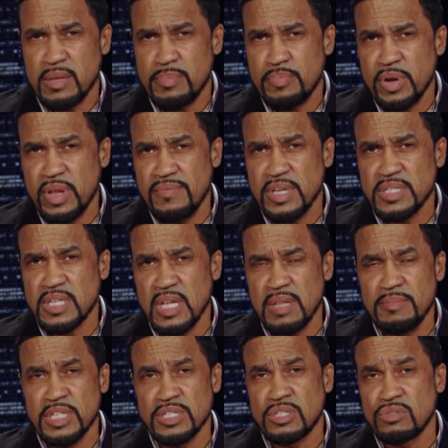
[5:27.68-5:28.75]
previous
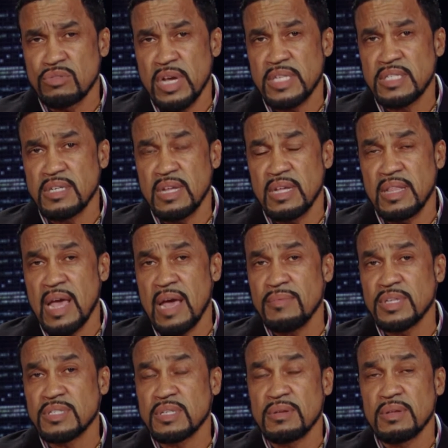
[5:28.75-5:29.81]
administration, and that
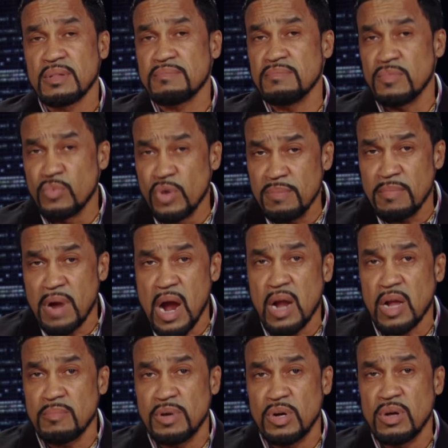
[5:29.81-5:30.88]
was
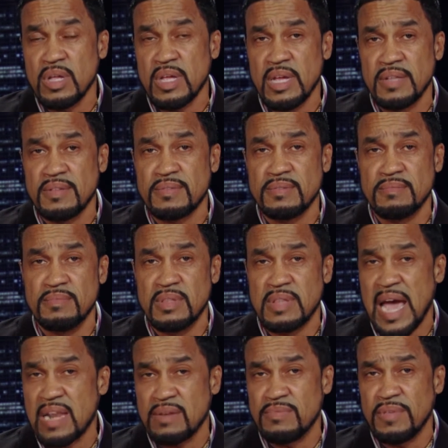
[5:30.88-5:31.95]
remarkable in
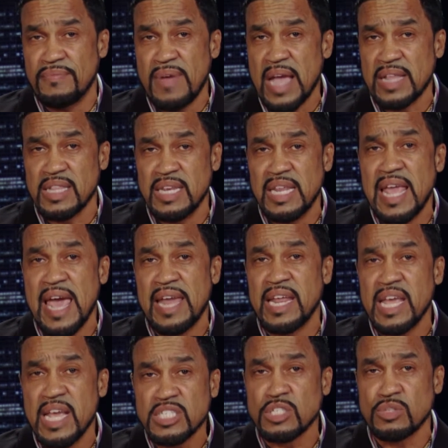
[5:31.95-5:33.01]
light of the fact that he had a
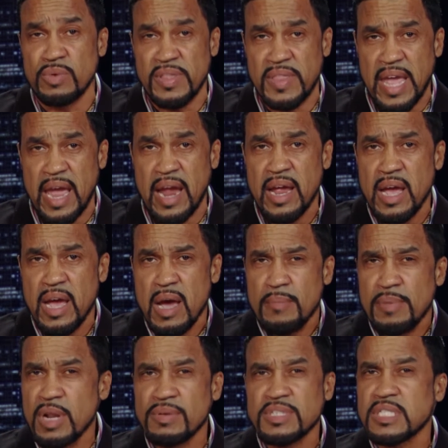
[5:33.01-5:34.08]
history there.
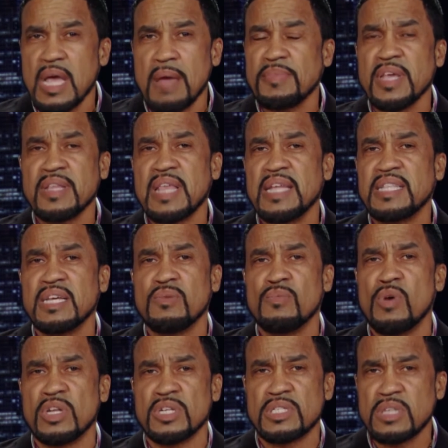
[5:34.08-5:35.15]
But it was something they didn't
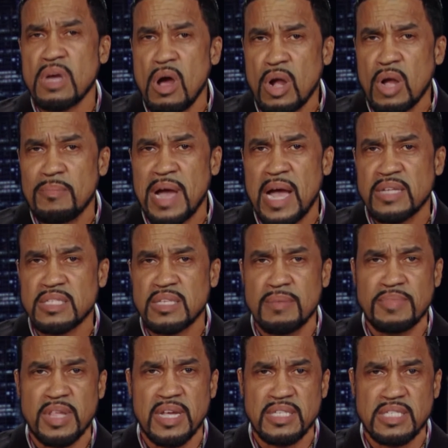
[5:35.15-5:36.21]
want to talk about,
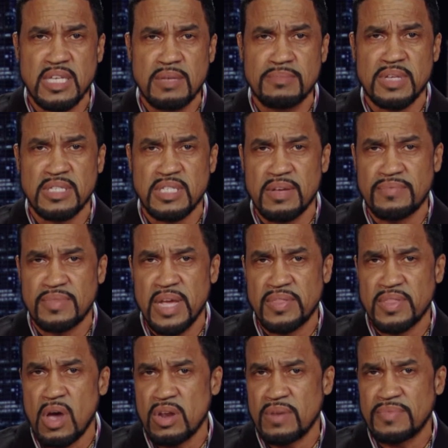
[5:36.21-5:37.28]
something it seems as if they
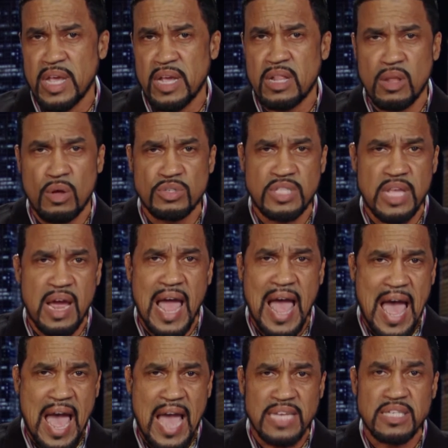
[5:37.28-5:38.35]
thought if they closed their
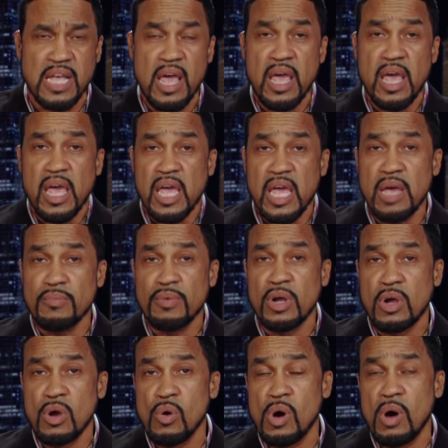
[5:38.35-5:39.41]
eyes, it would
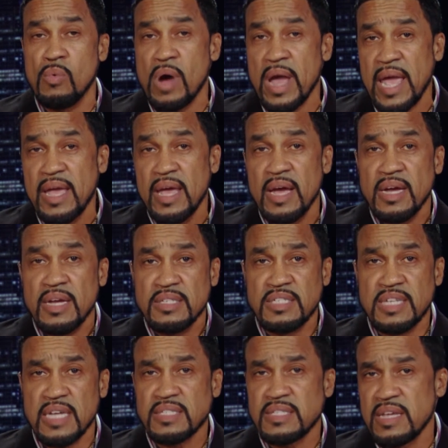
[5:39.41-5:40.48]
go away.
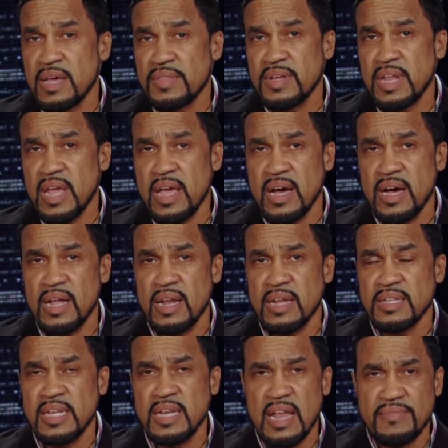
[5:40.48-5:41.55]
Just the other day, uh,
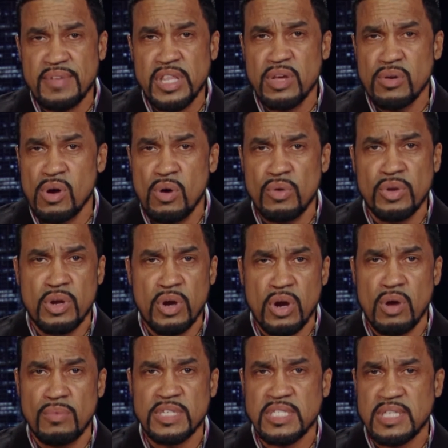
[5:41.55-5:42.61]
an 11 year old
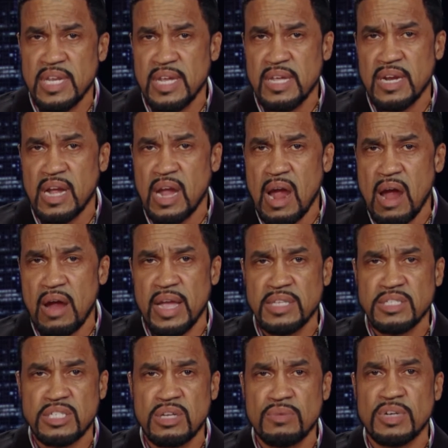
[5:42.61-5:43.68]
girl was sitting in a car and
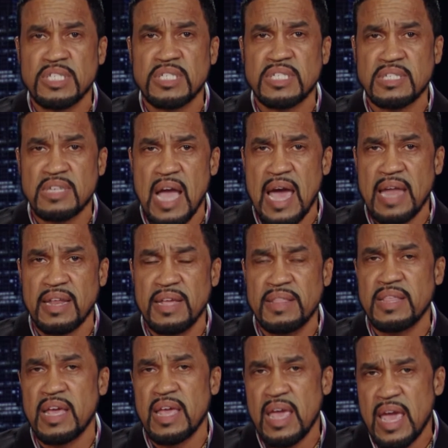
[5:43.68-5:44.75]
she was shot in
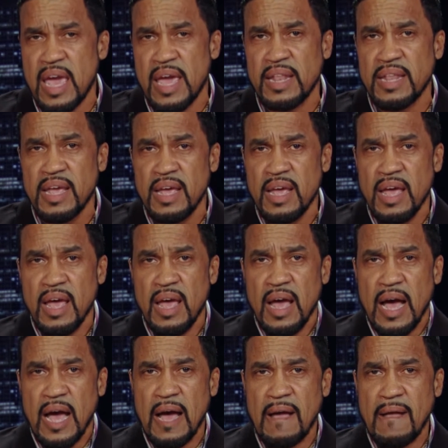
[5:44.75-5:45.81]
the head
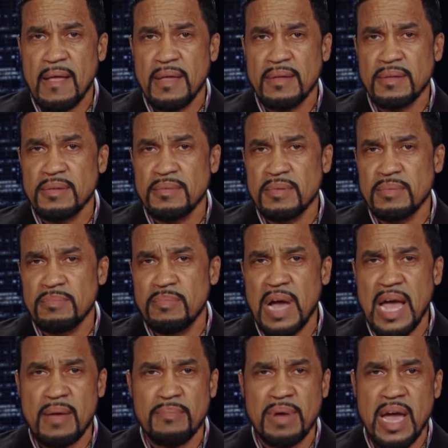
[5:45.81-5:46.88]
uh,
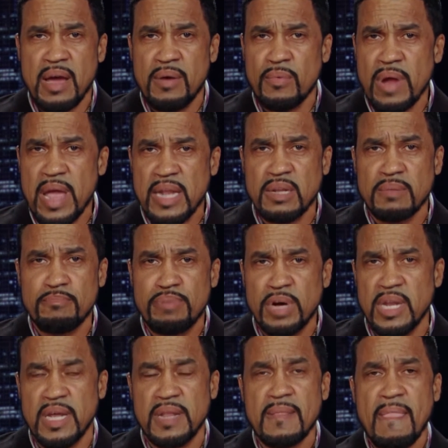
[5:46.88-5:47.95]
by, by a random
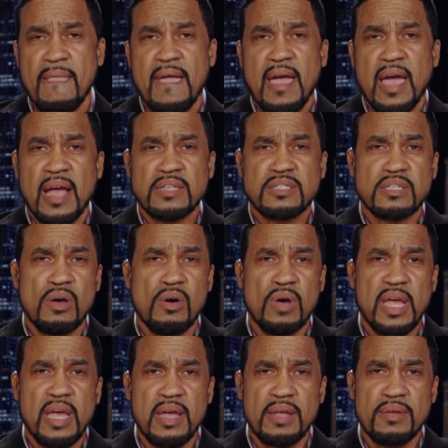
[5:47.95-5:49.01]
bullet. And so,
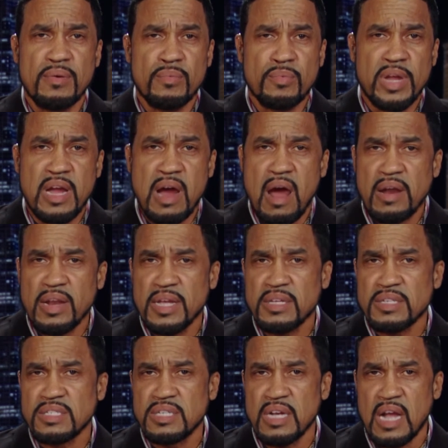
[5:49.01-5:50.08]
regarding
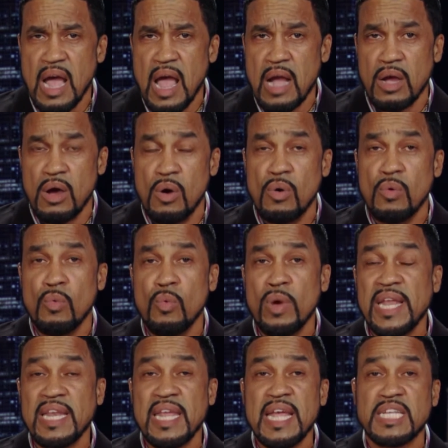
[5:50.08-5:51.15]
Chicago,
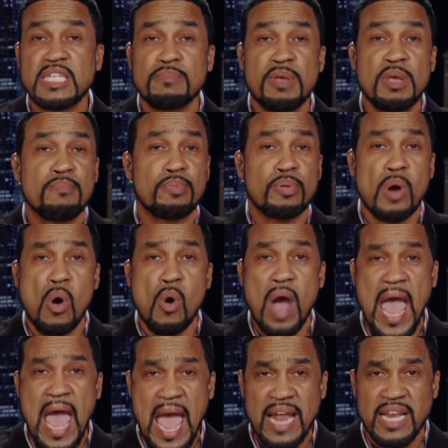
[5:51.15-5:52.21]
we need to be
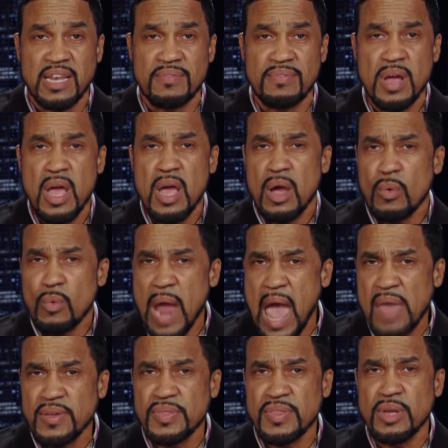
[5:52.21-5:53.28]
proactive
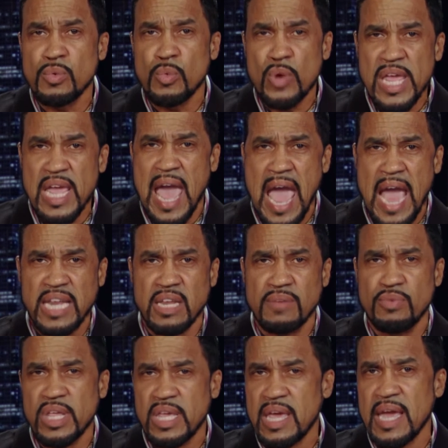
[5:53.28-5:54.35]
rather than reactive.
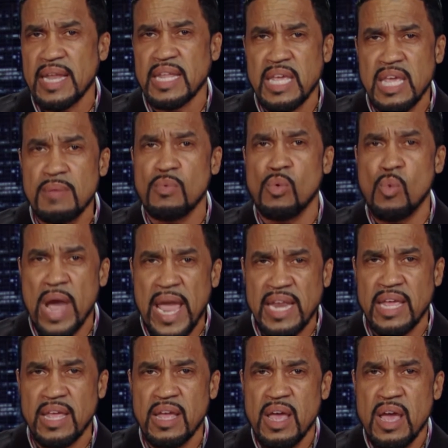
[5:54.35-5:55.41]
We can't keep
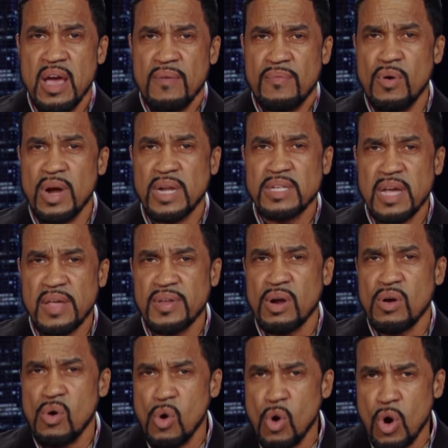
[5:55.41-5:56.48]
waiting for another
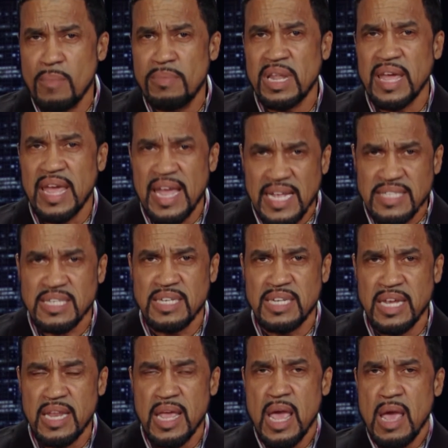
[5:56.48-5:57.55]
horrible
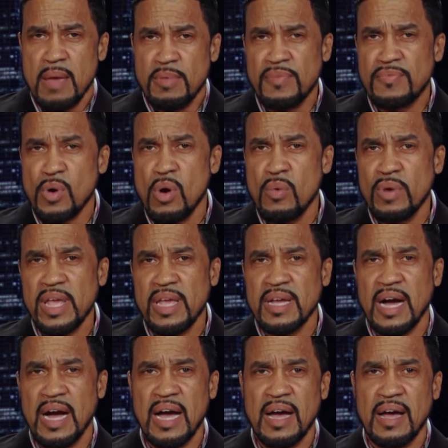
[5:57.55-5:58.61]
incident before we
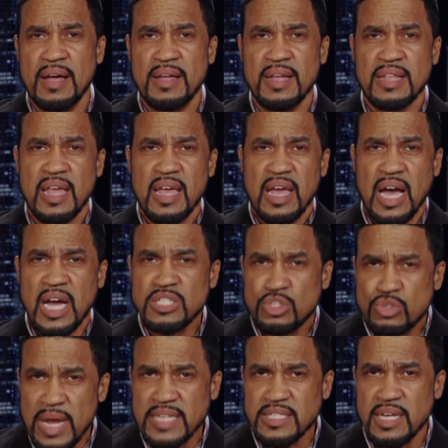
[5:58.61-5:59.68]
uh,
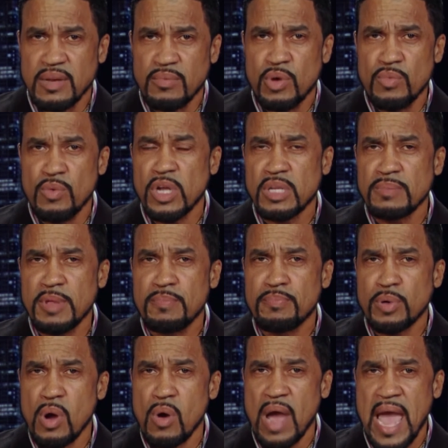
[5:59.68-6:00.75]
address it. We want to be
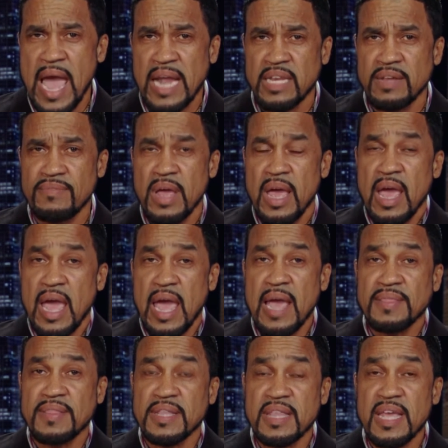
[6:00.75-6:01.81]
proactive.
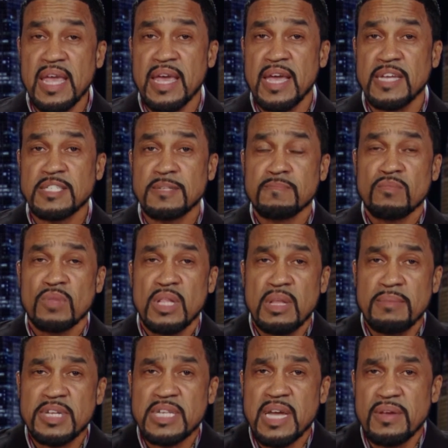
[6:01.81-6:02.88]
And the thing is, let
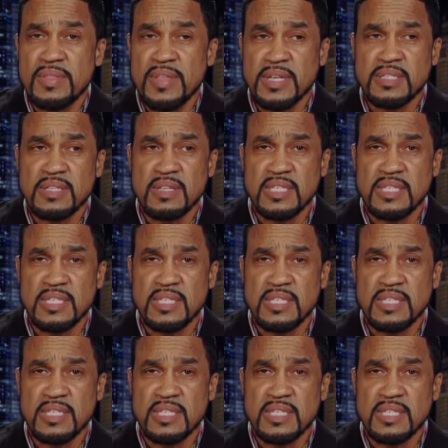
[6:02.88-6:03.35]
me tell you this the